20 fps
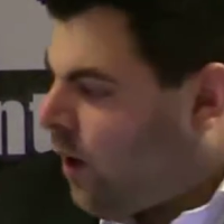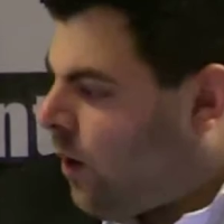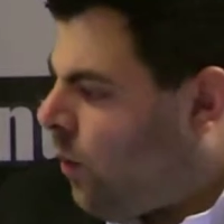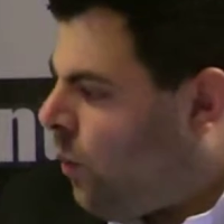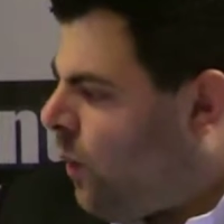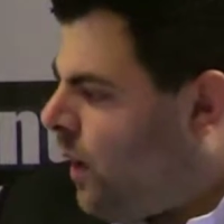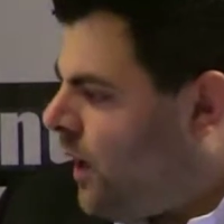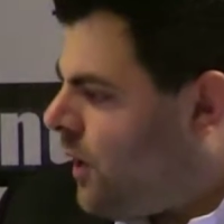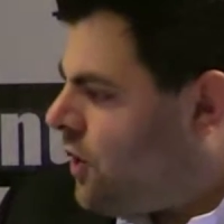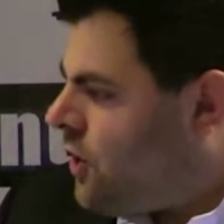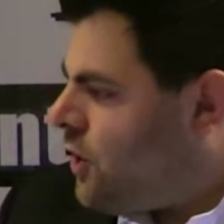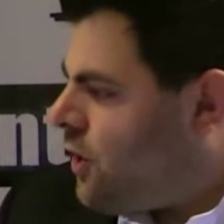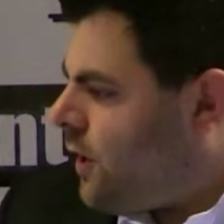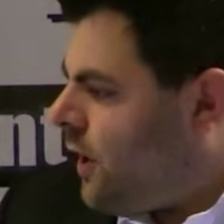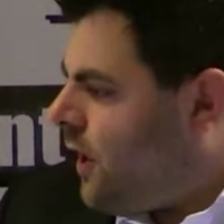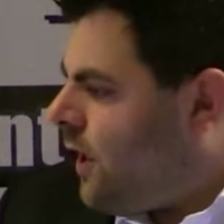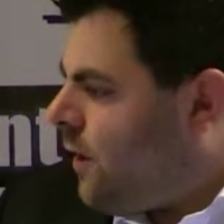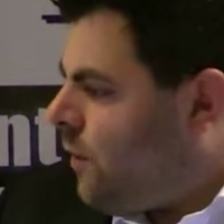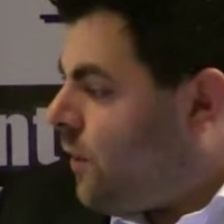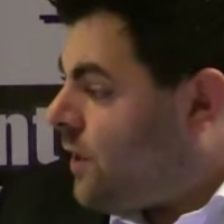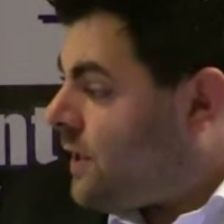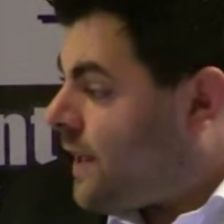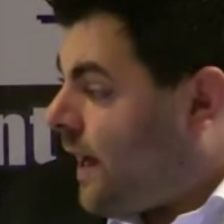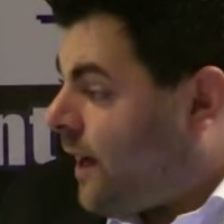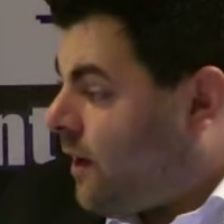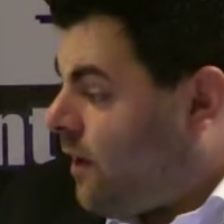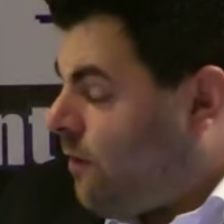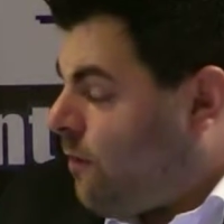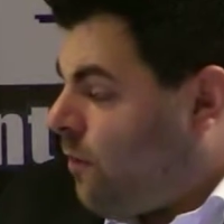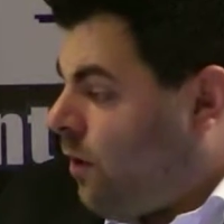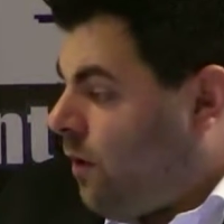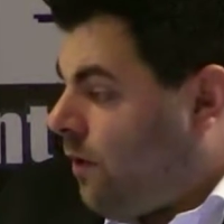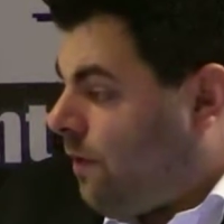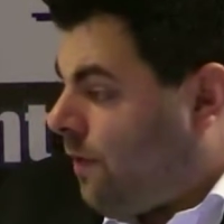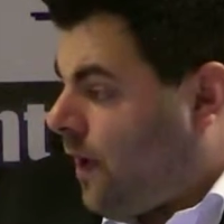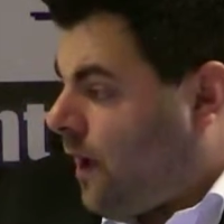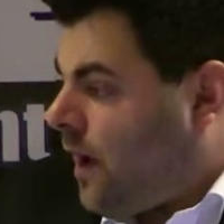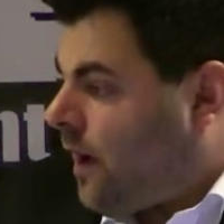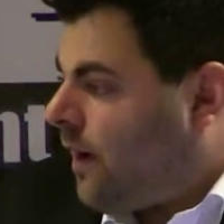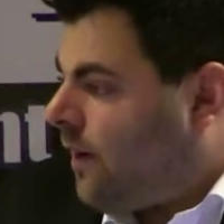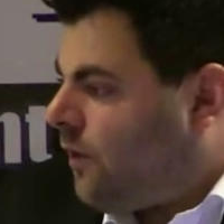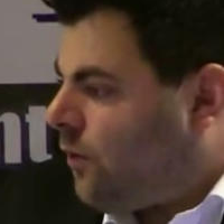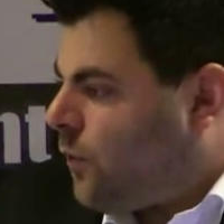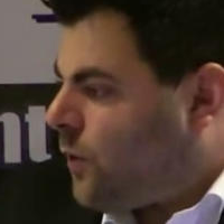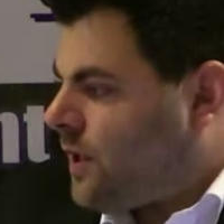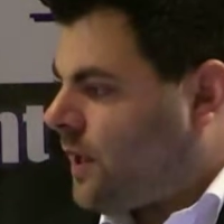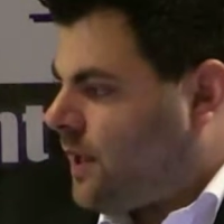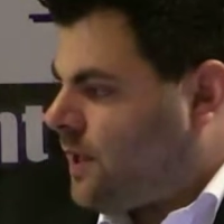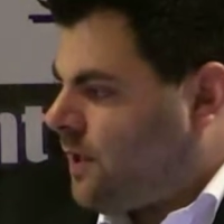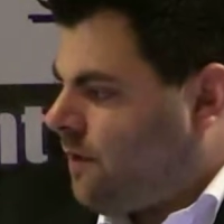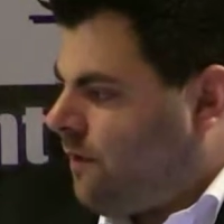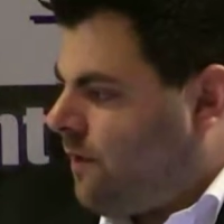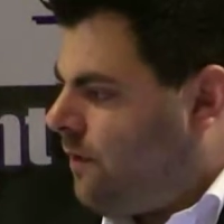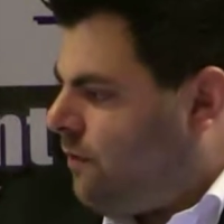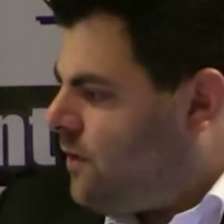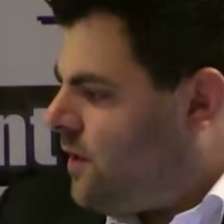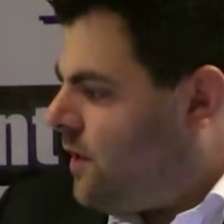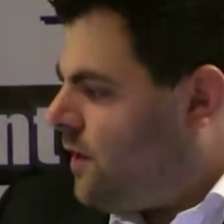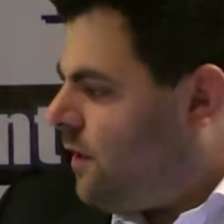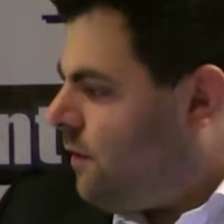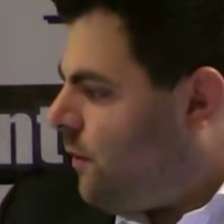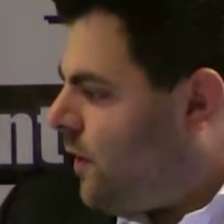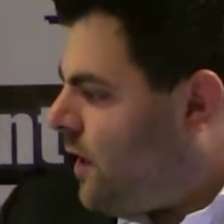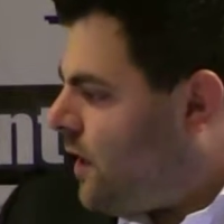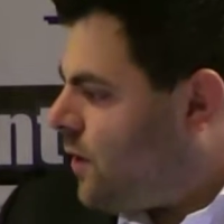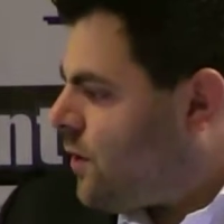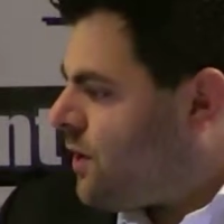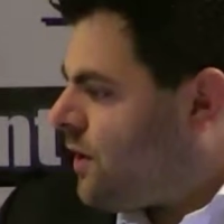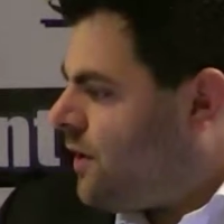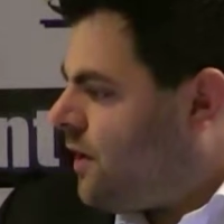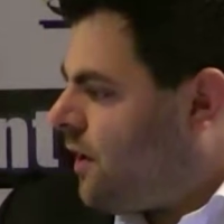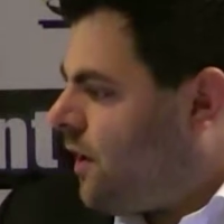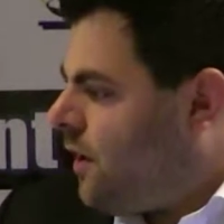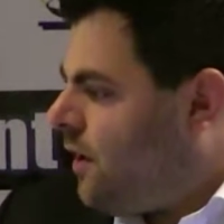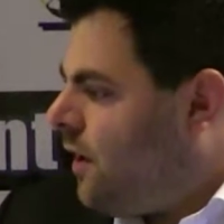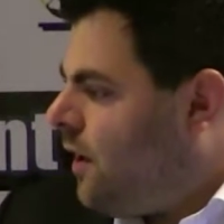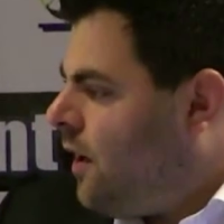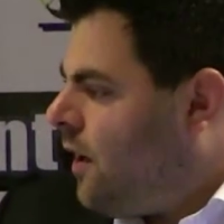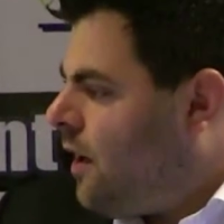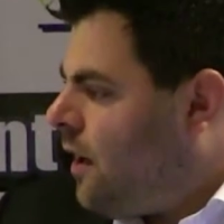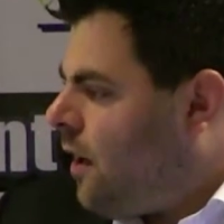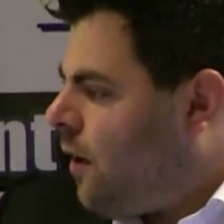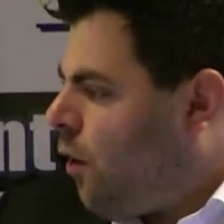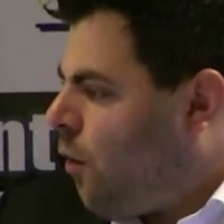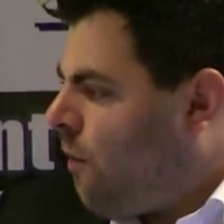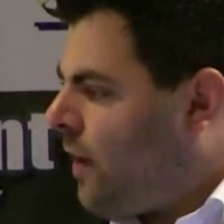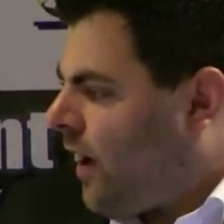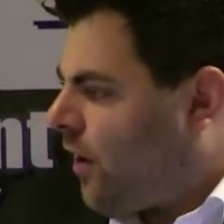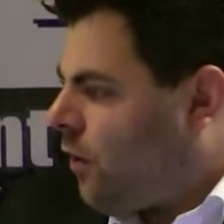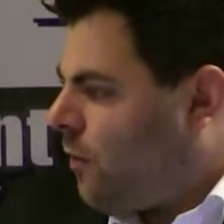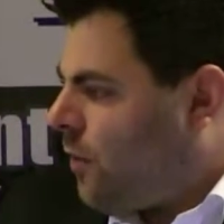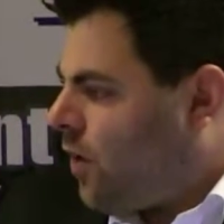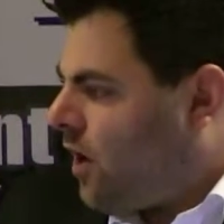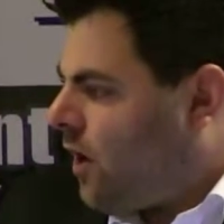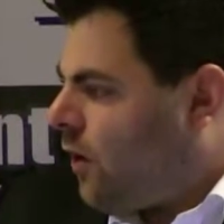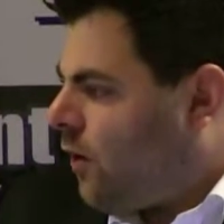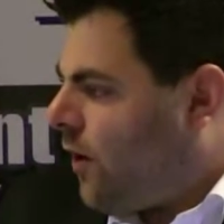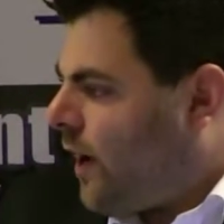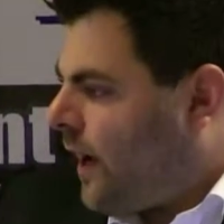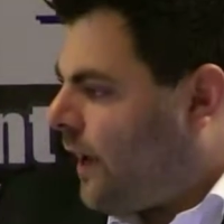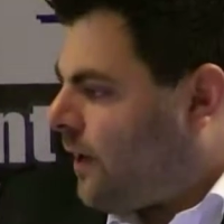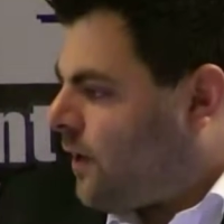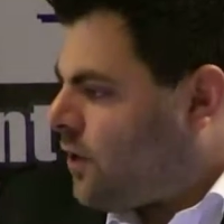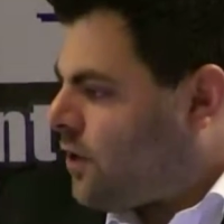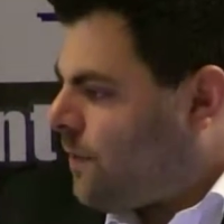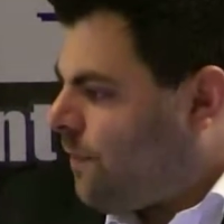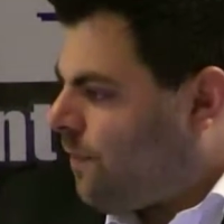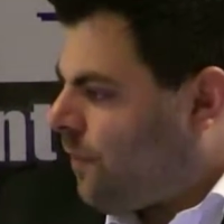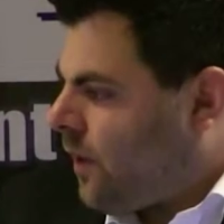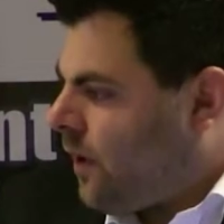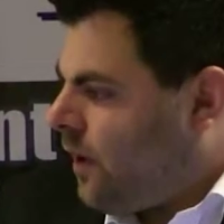which uh, was active in both targets with I C fifty values in the low micromolar range.